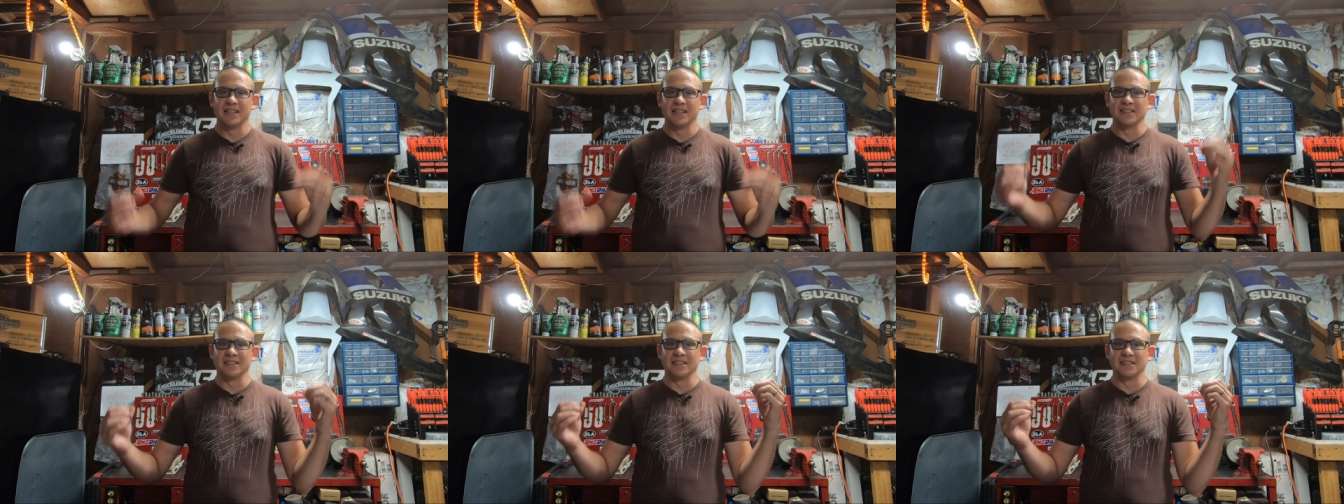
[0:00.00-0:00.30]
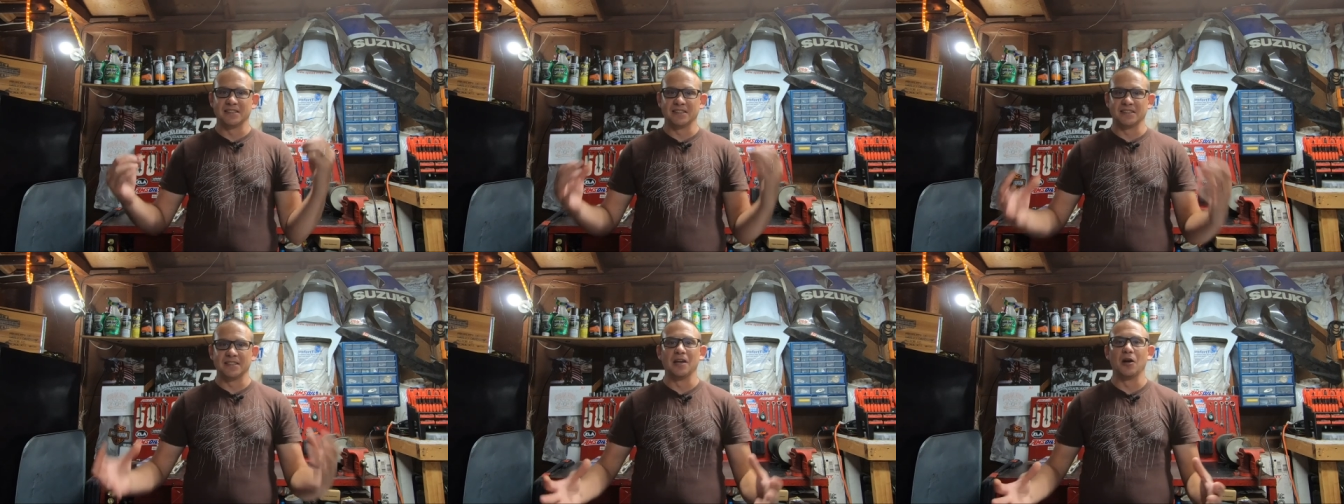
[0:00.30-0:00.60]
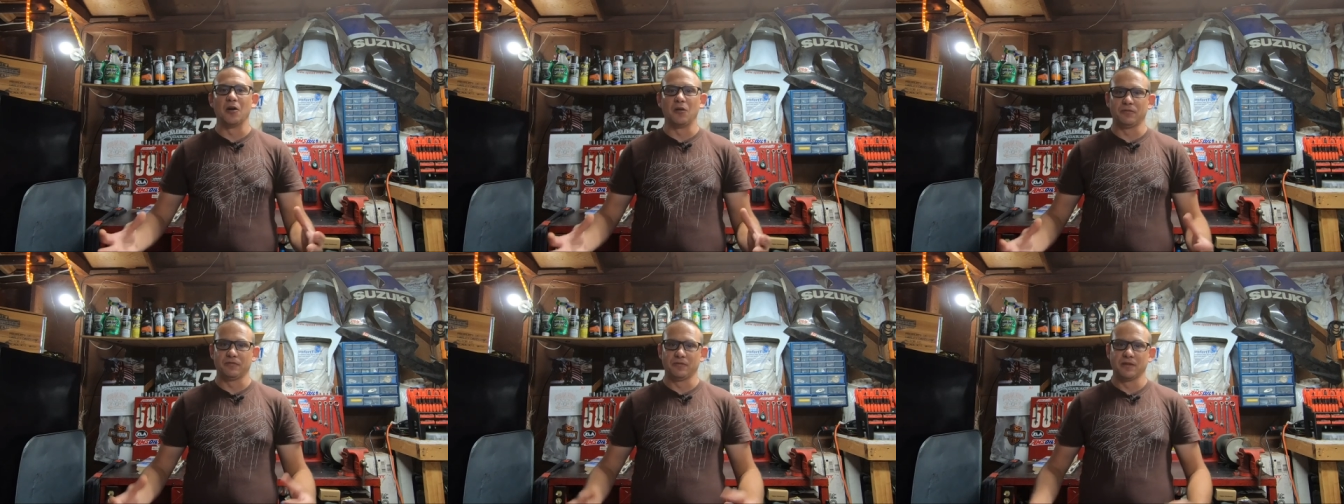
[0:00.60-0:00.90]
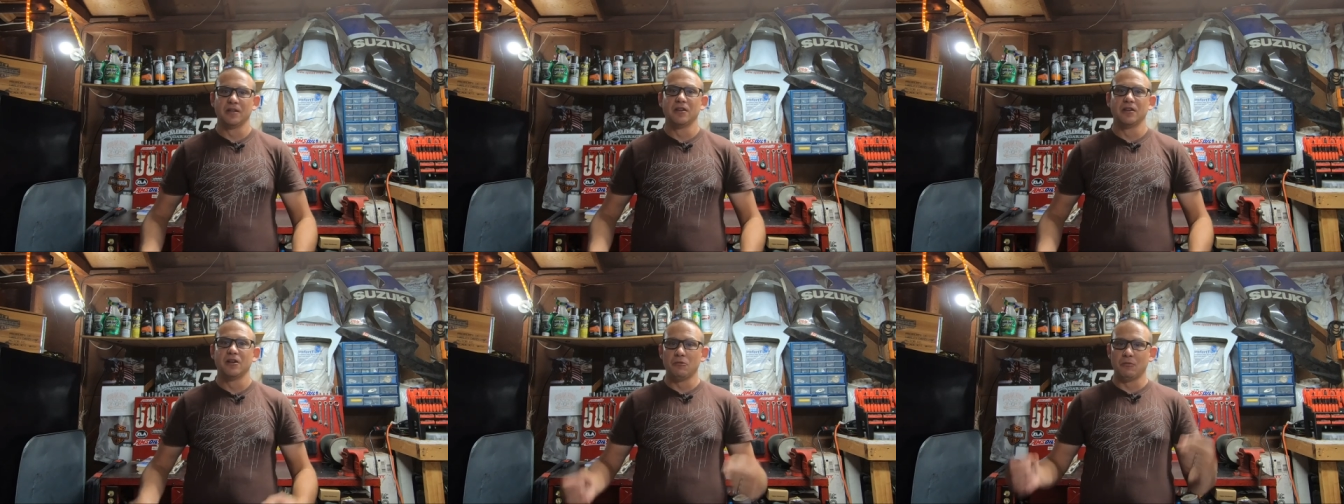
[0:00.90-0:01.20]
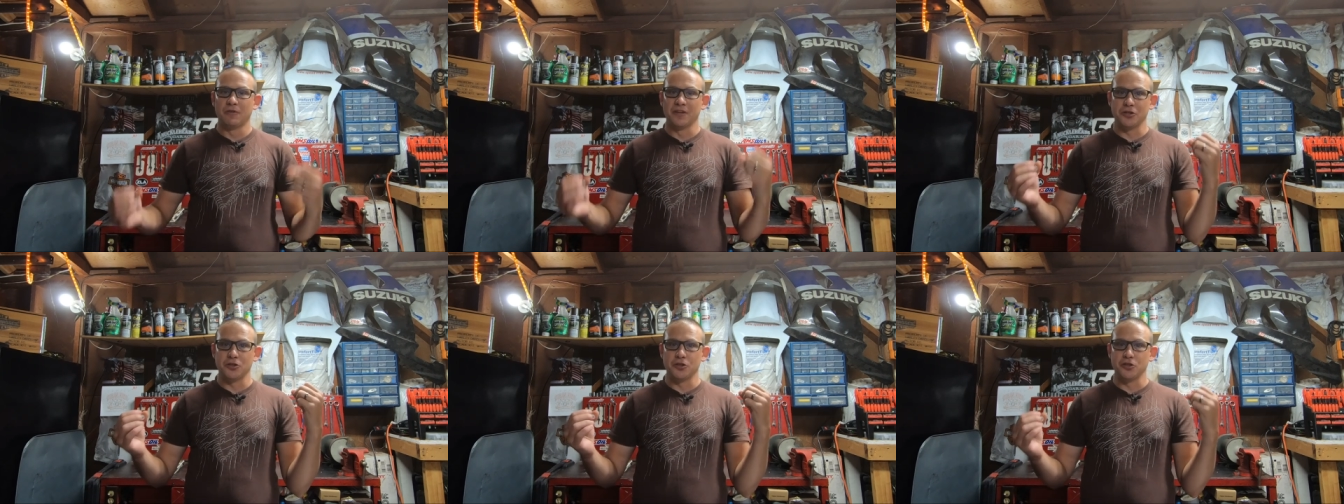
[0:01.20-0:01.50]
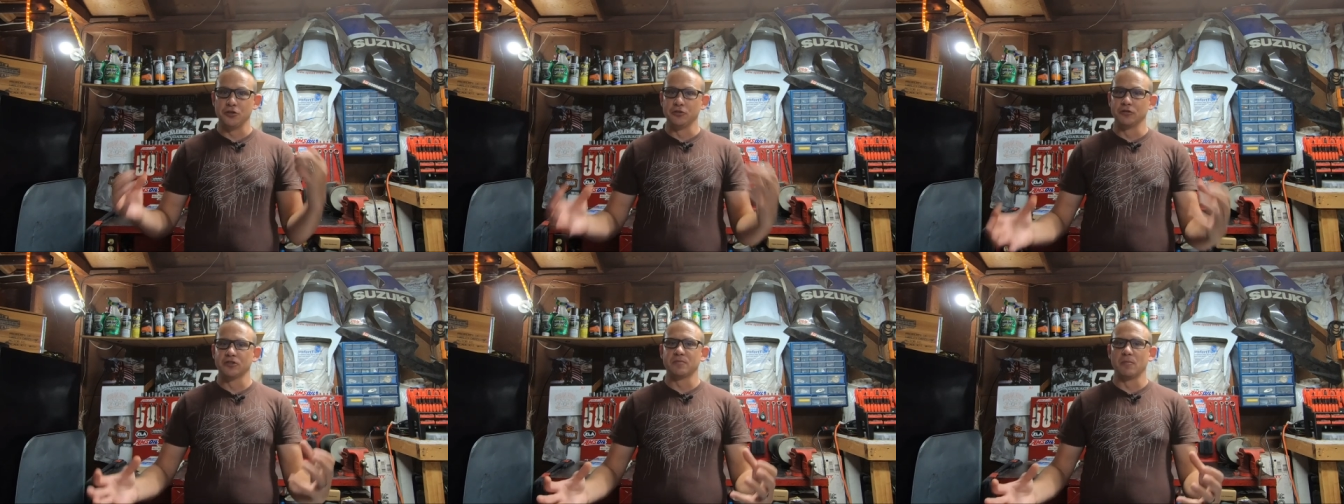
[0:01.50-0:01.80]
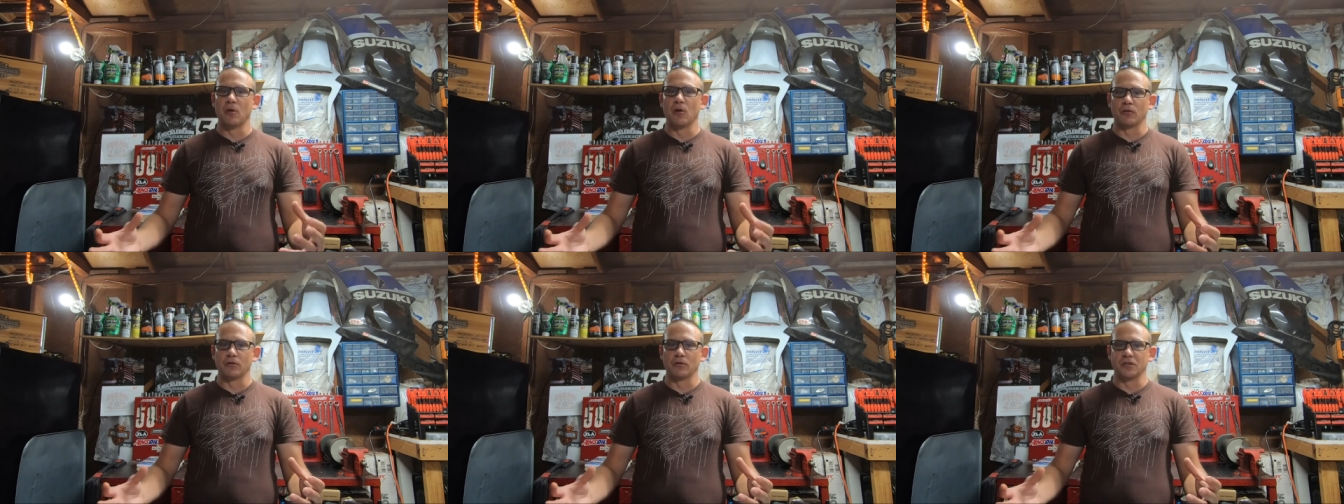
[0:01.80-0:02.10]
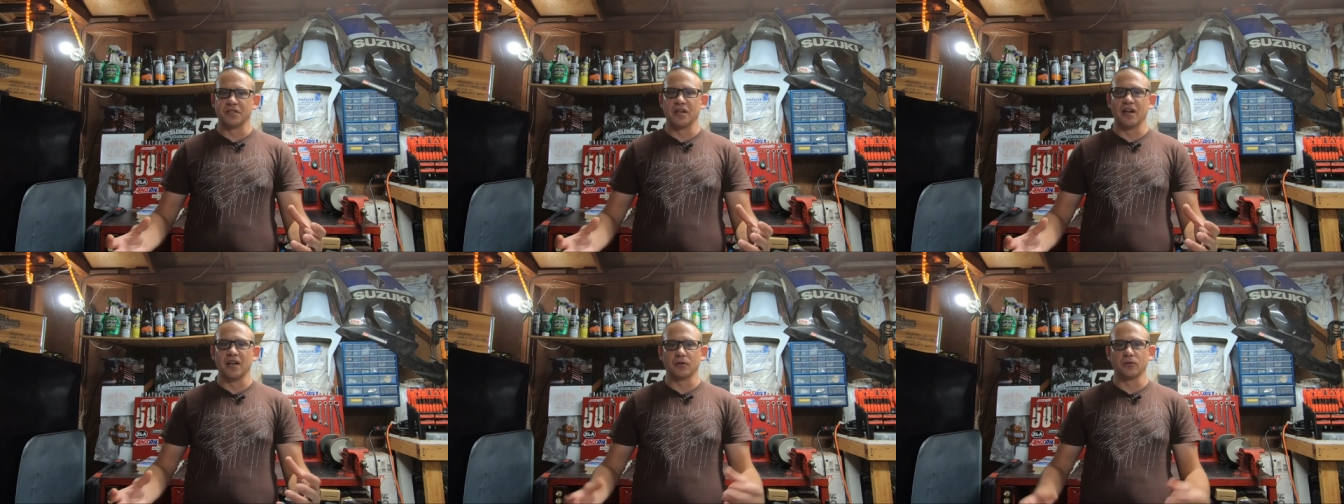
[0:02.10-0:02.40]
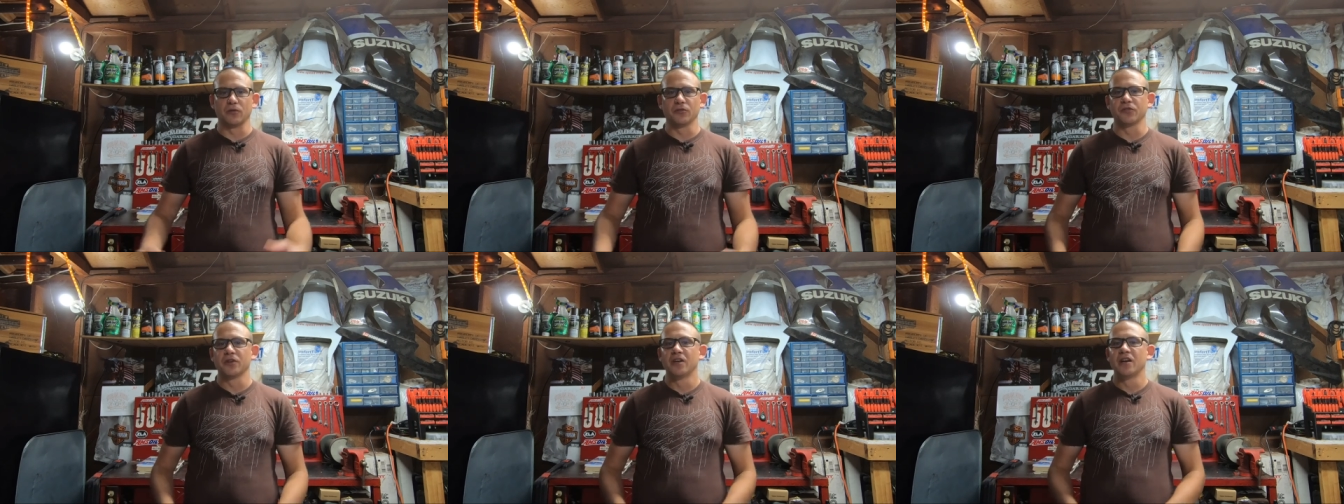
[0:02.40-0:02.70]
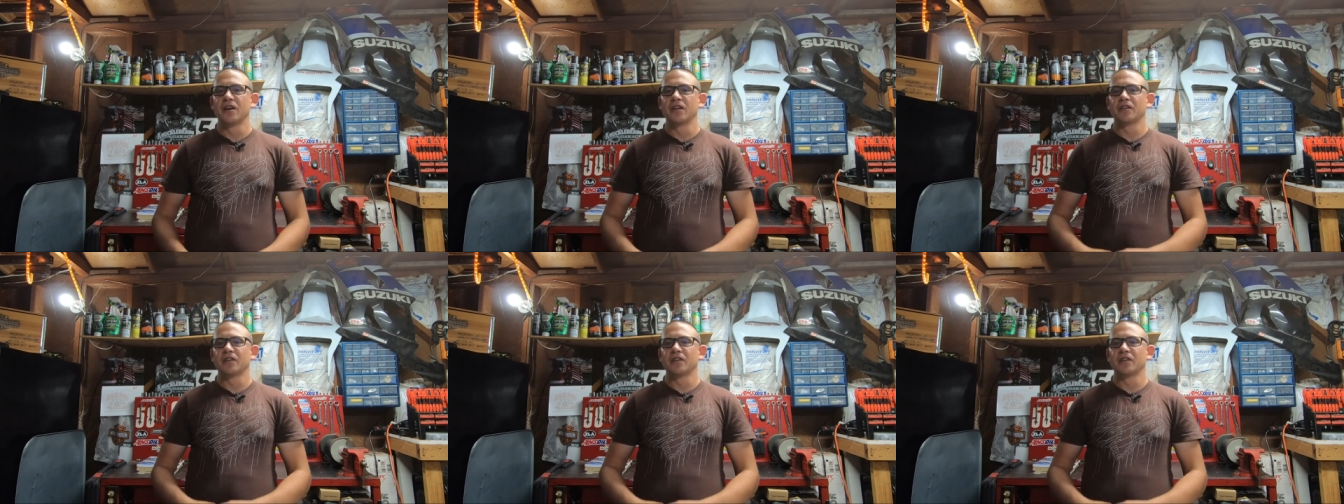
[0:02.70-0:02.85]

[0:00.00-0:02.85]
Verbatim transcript: is itself with its used motorcycles.